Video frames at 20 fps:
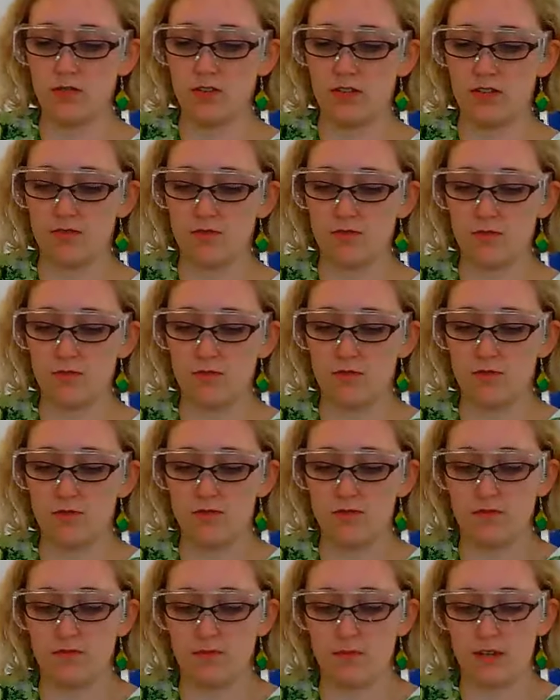is move
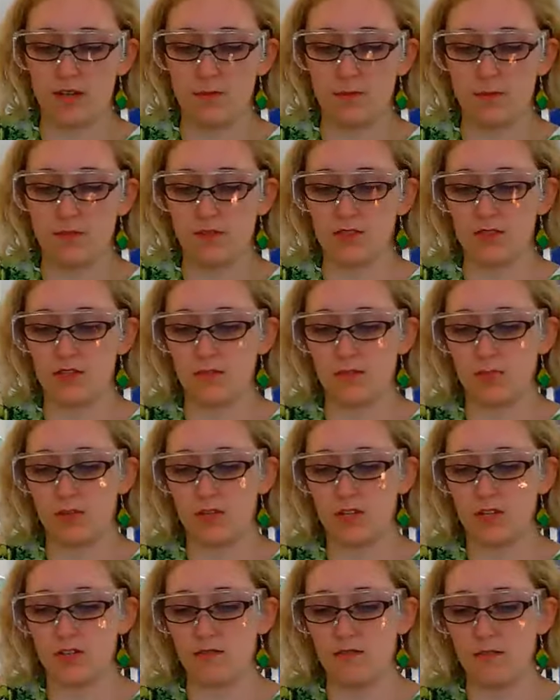my Bunsen
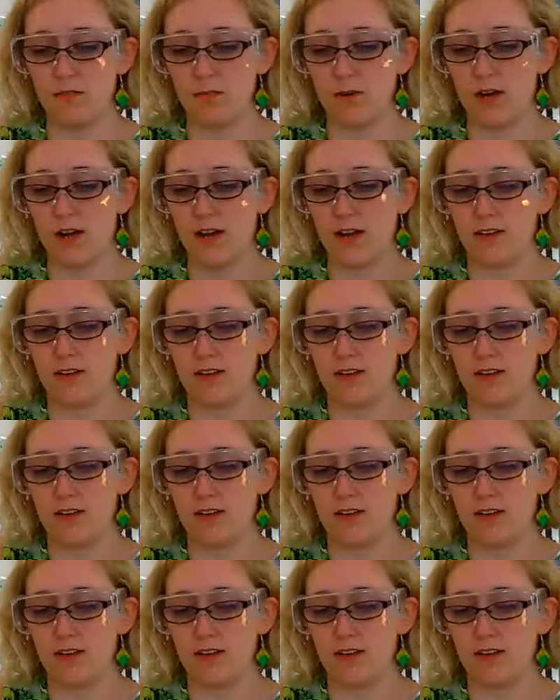burner away.